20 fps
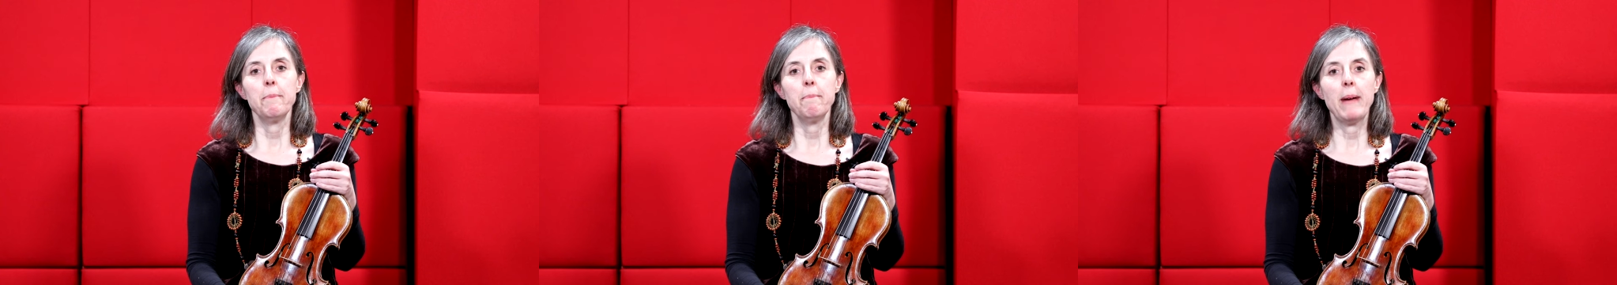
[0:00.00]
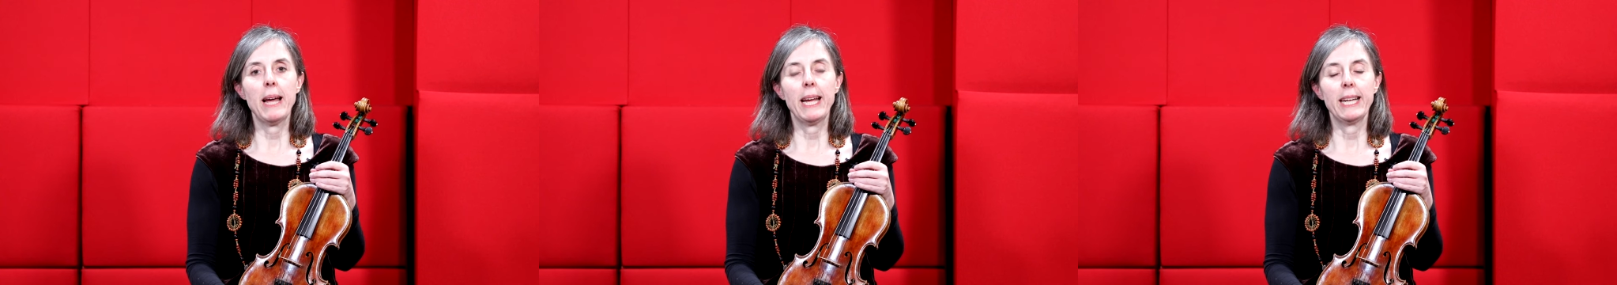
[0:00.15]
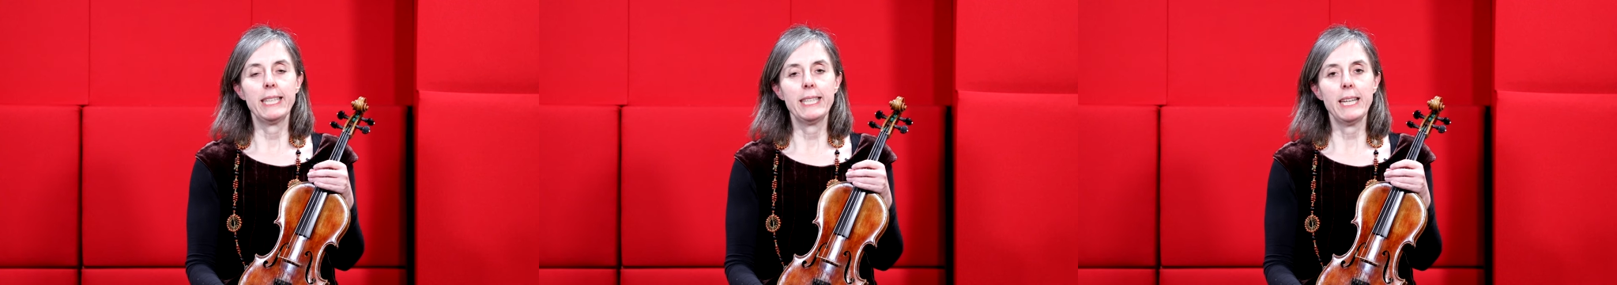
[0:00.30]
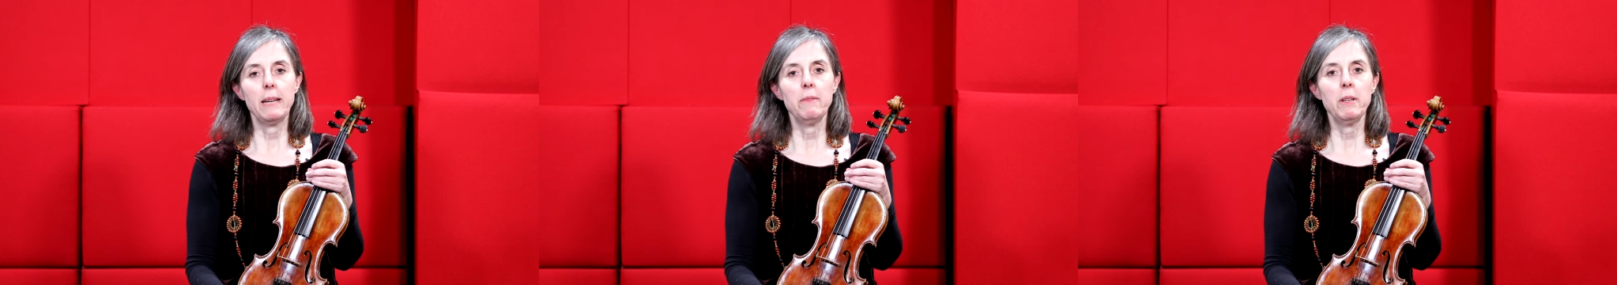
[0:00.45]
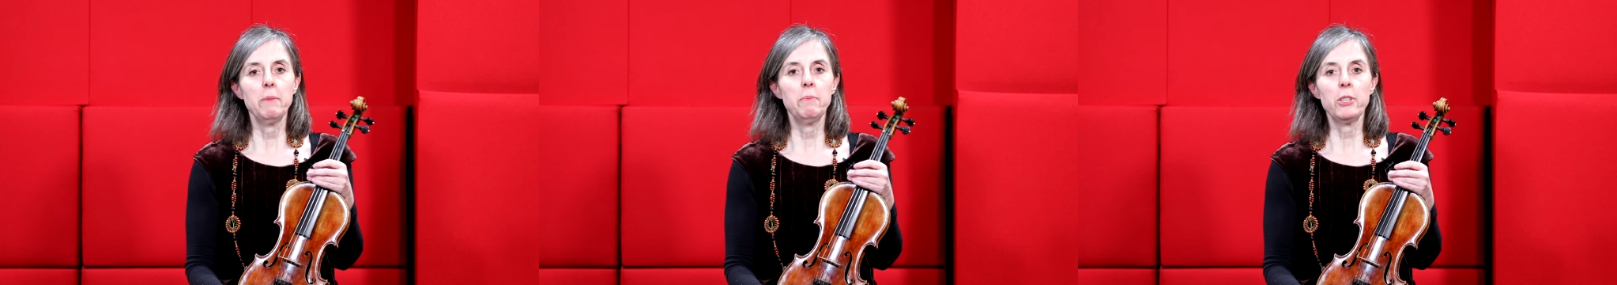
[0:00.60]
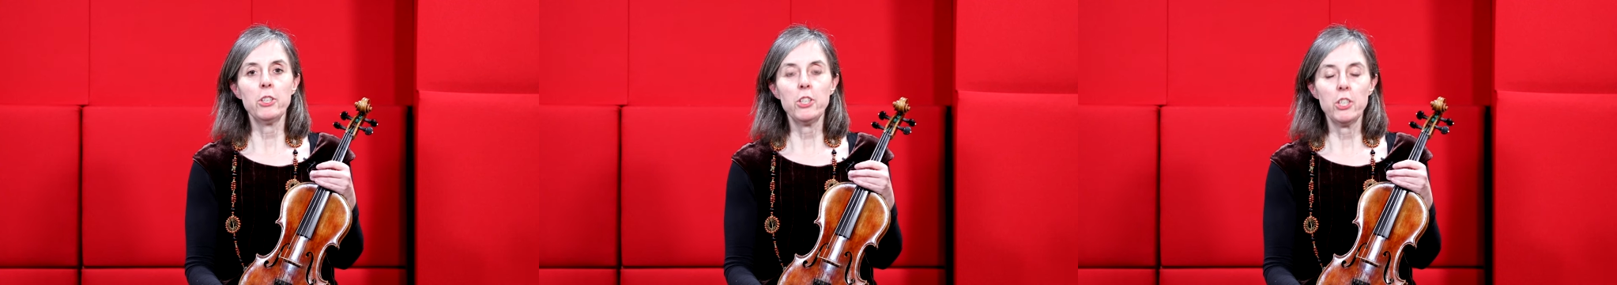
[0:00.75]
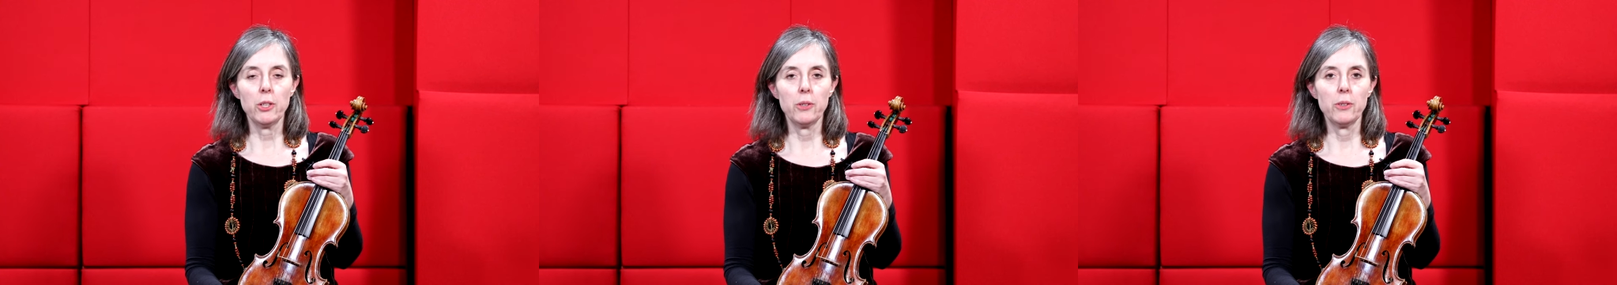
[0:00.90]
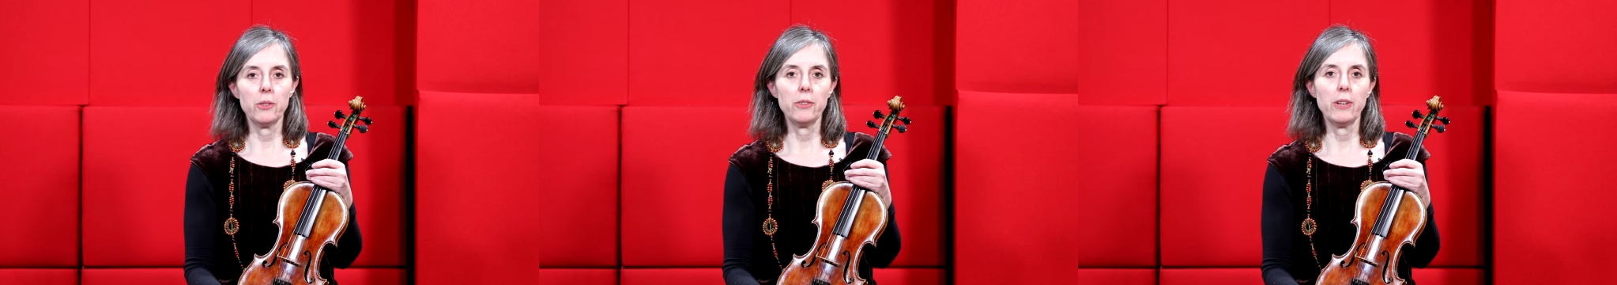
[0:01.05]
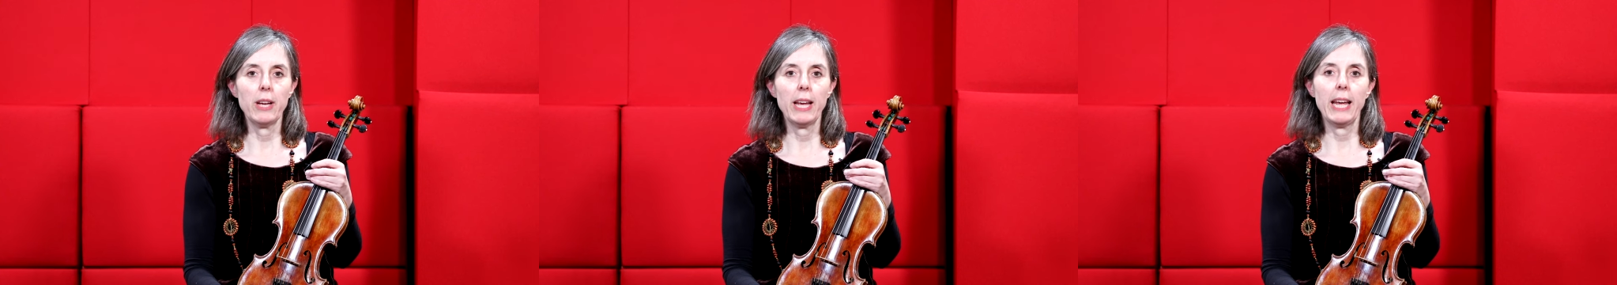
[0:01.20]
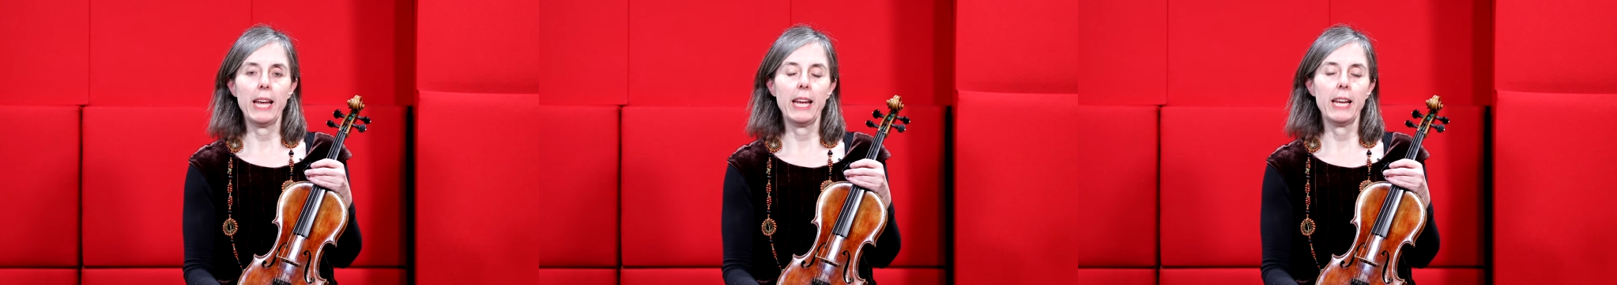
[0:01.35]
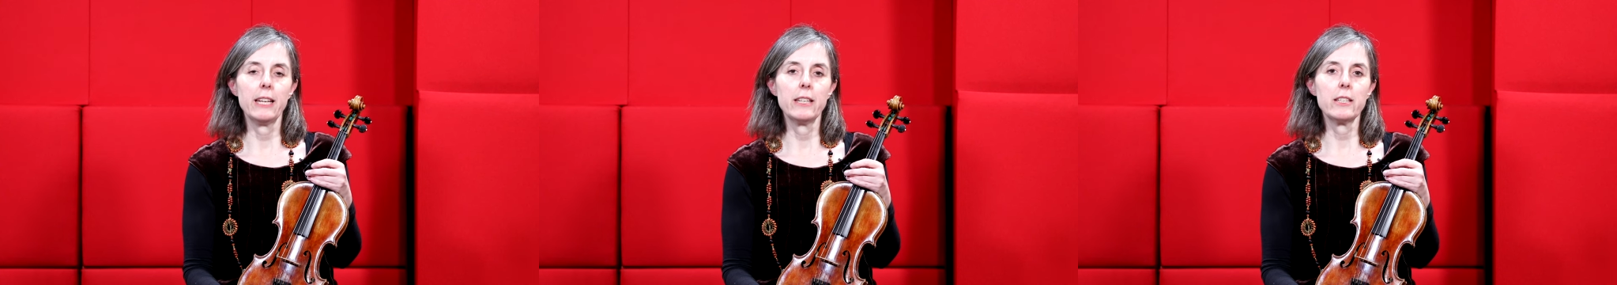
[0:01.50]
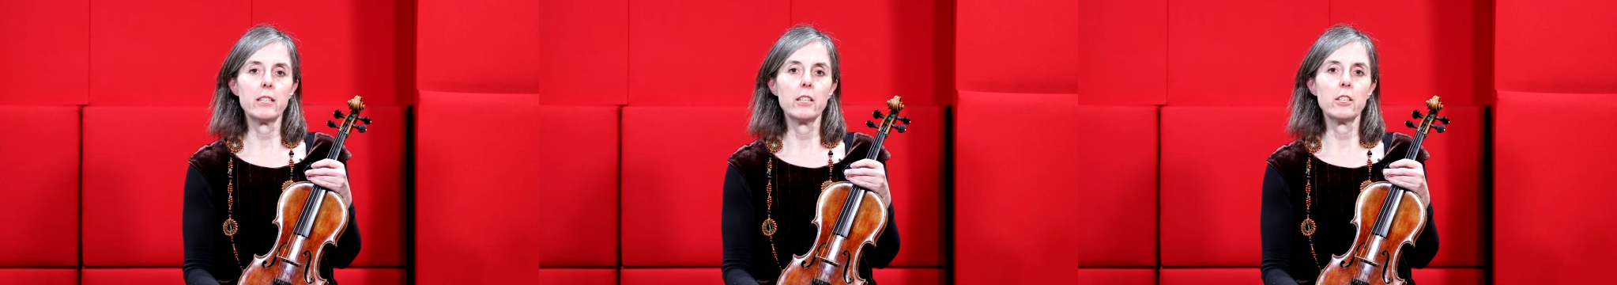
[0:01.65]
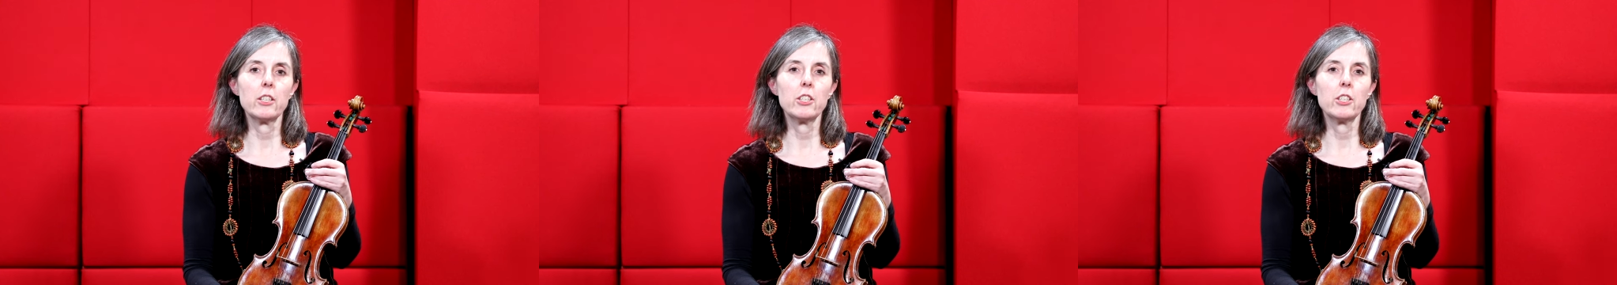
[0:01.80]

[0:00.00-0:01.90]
My tip number two is